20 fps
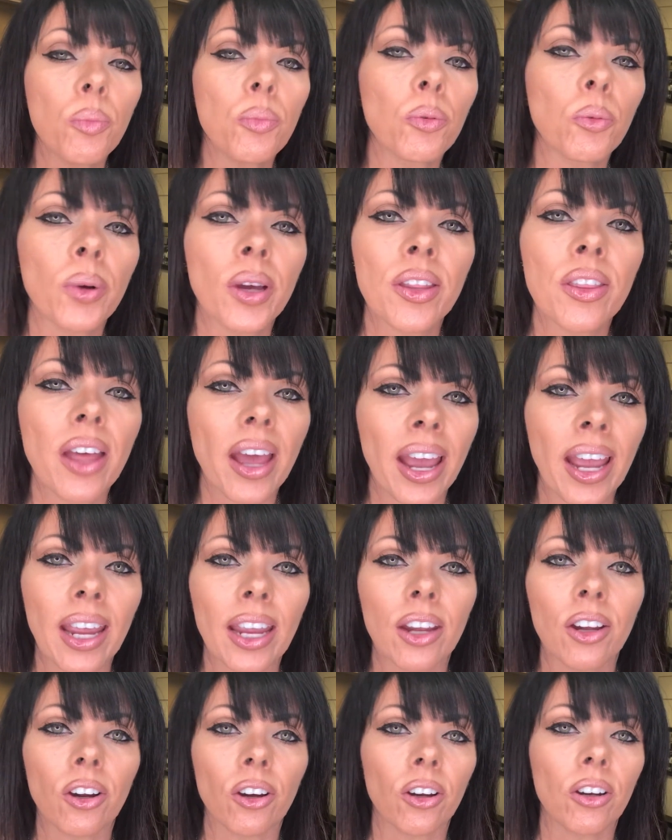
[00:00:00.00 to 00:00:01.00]
with
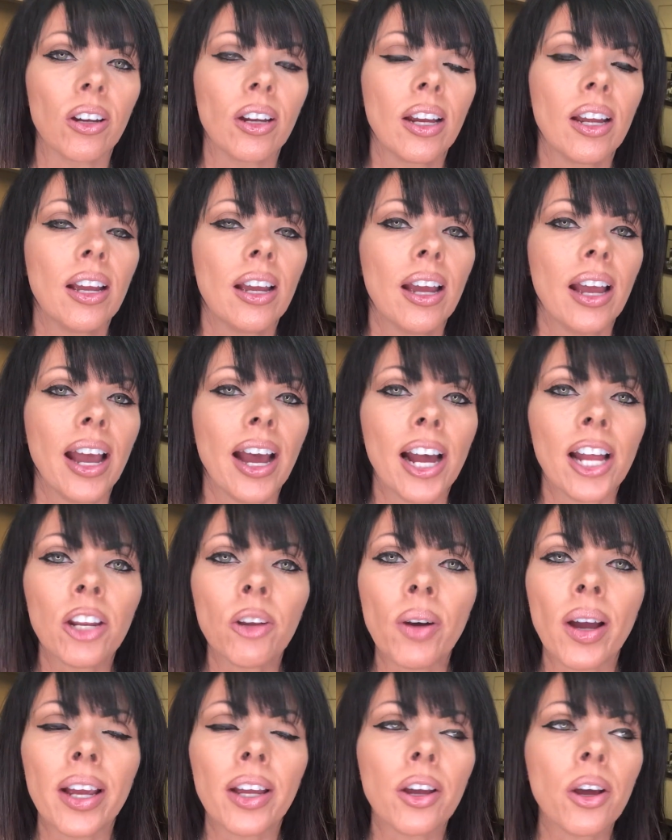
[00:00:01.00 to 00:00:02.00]
anger? How do
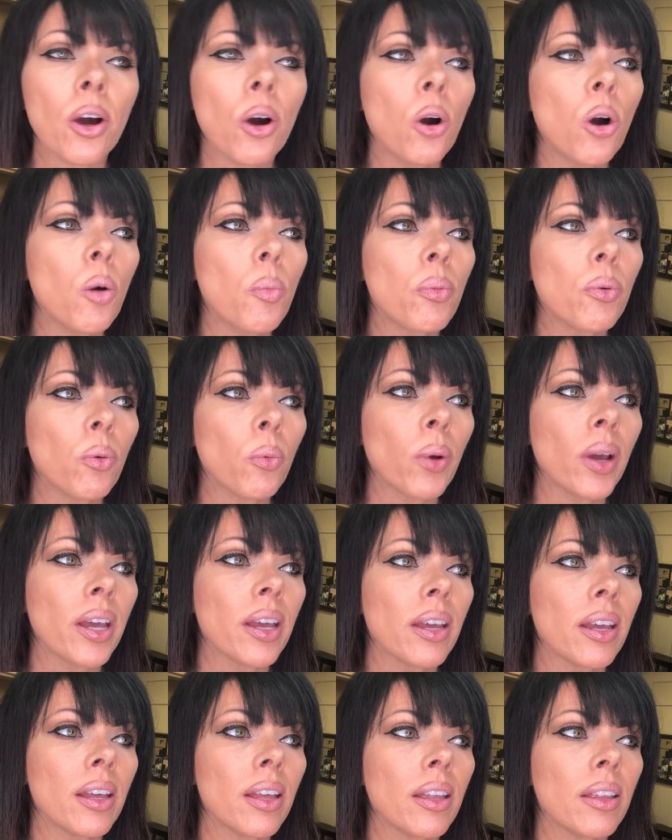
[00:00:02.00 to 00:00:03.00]
I cope
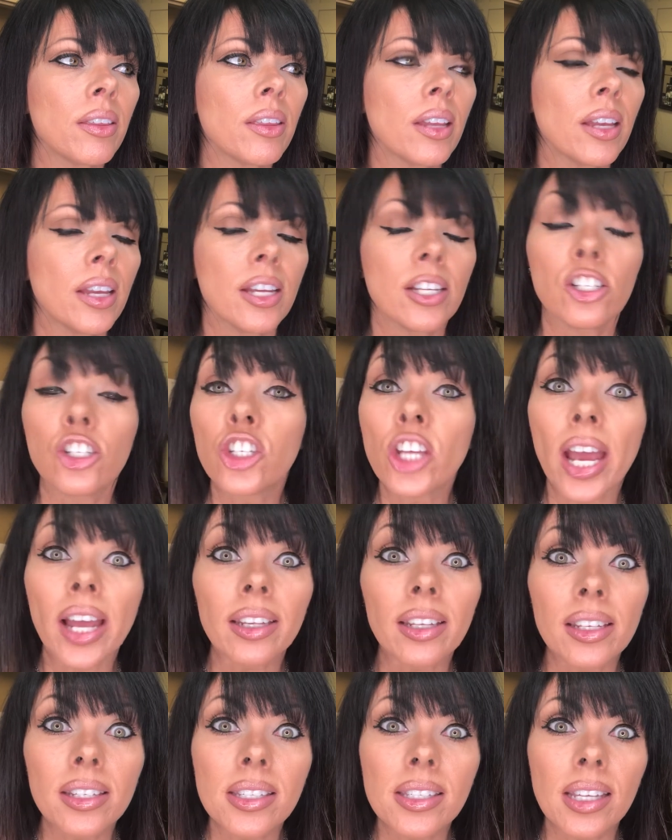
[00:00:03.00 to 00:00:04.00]
with
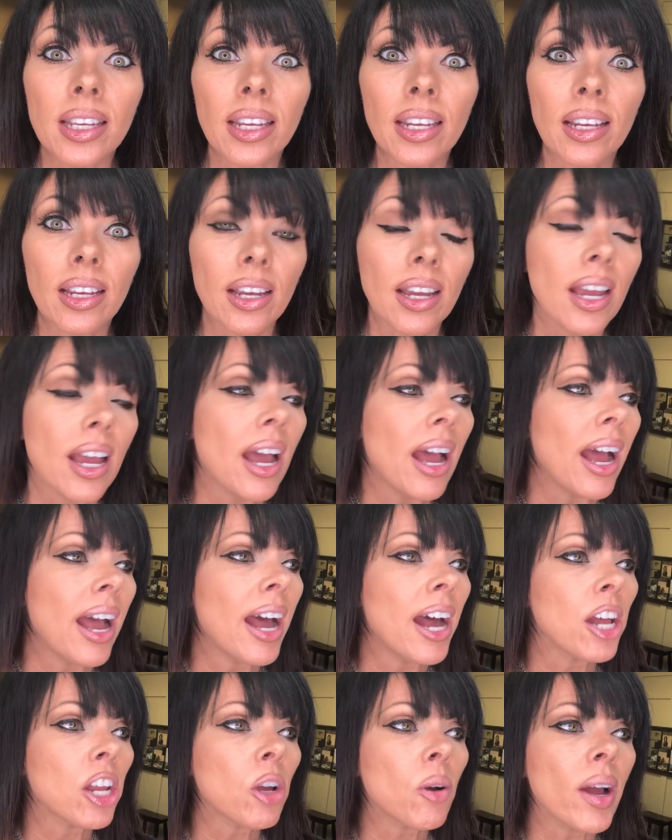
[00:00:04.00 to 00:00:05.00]
jealousy?
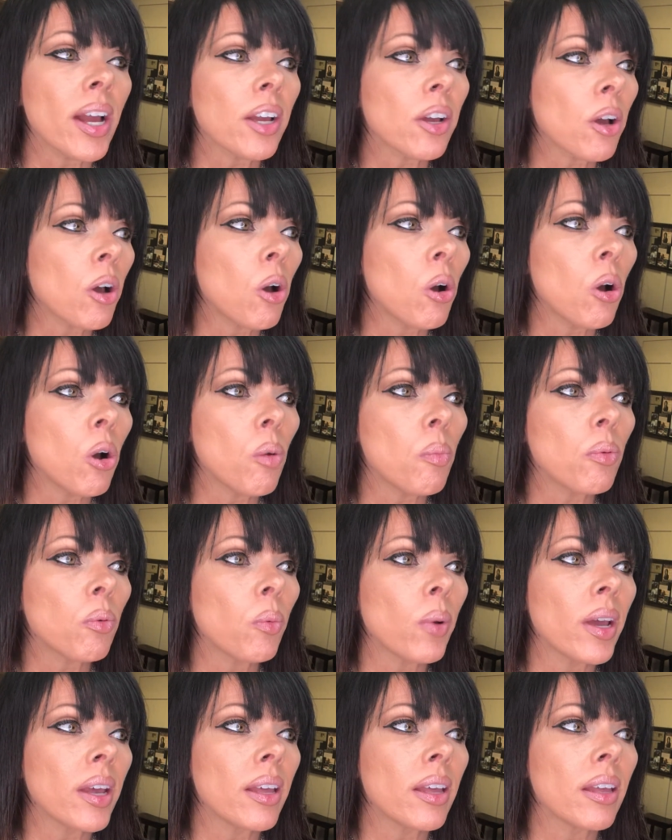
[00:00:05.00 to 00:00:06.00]
How do I cope
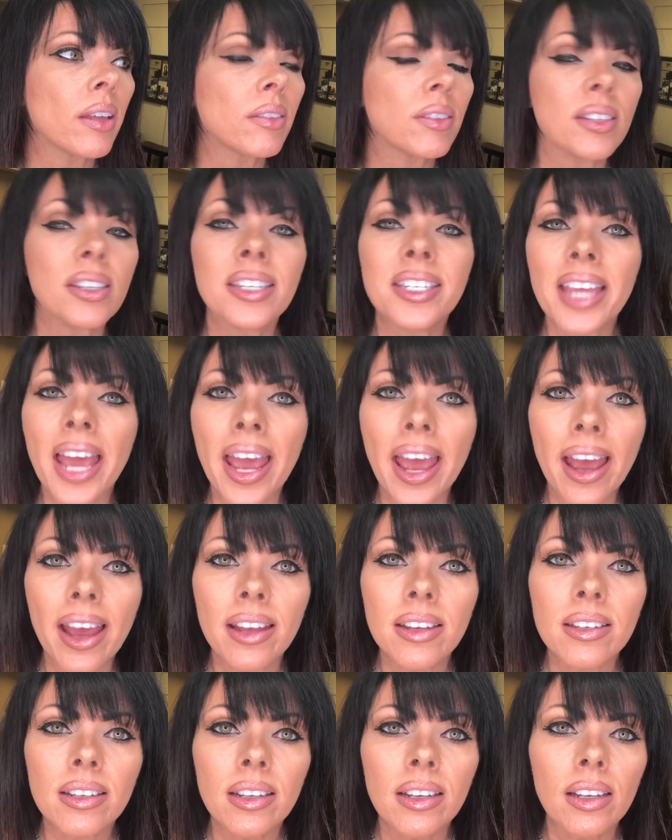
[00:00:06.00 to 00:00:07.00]
with
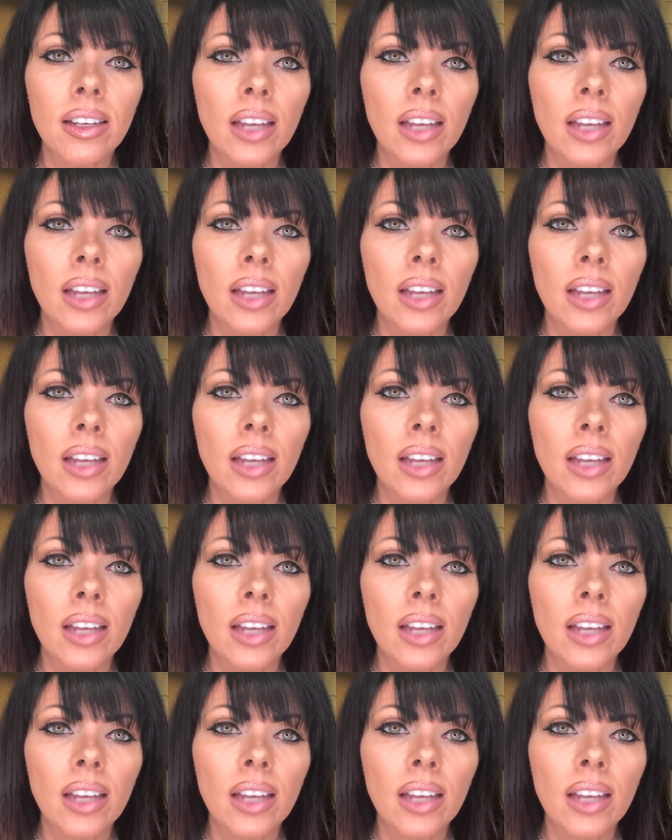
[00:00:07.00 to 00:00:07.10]
debt?